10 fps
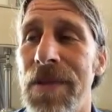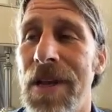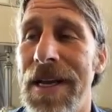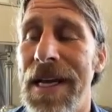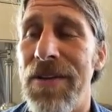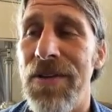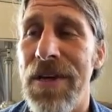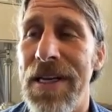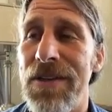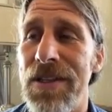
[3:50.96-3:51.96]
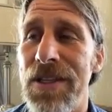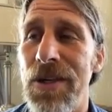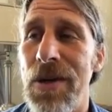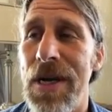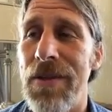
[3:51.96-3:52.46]
Again, through the
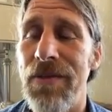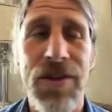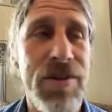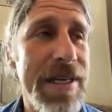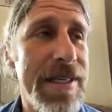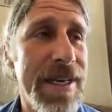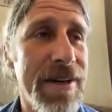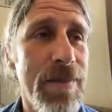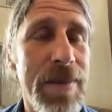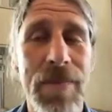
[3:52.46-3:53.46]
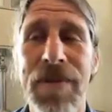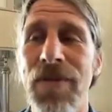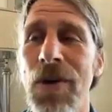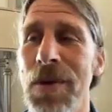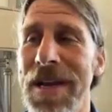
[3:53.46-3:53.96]
Institute and the Retreat Center. But
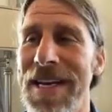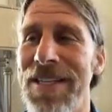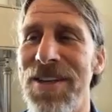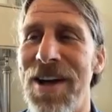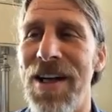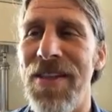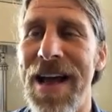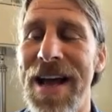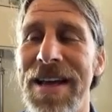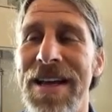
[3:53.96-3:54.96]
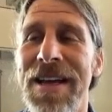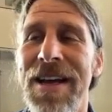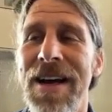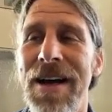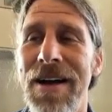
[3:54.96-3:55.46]
before we get into all that,
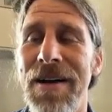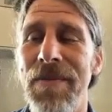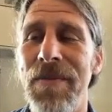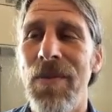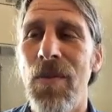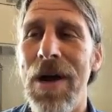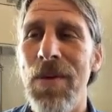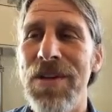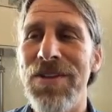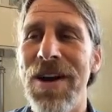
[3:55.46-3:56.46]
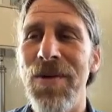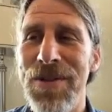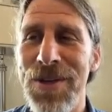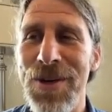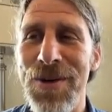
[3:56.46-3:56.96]
why don't we start
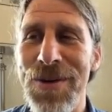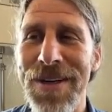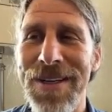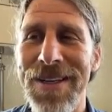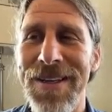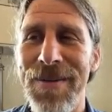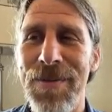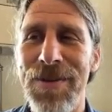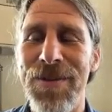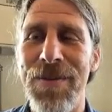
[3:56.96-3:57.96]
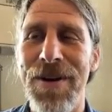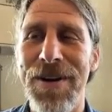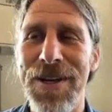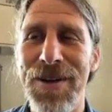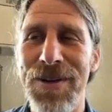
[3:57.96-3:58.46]
with you, Mr.
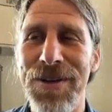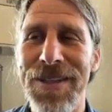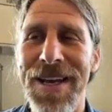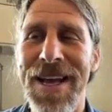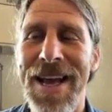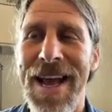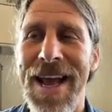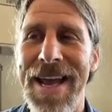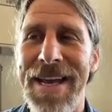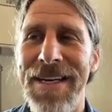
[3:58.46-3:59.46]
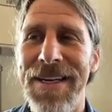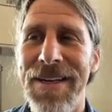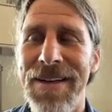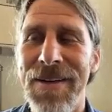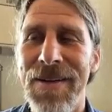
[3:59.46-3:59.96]
Mark Hughes, and
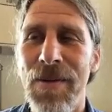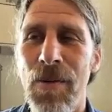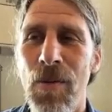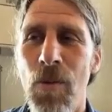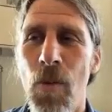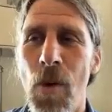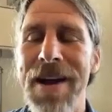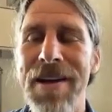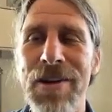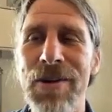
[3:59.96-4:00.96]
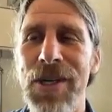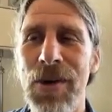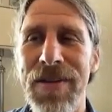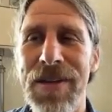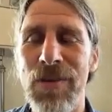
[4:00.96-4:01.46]
why are you
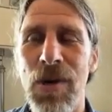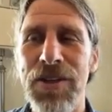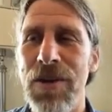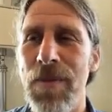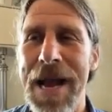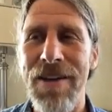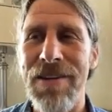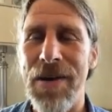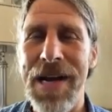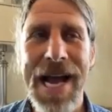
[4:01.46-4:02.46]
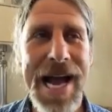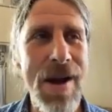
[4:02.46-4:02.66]
doing this? What's your background?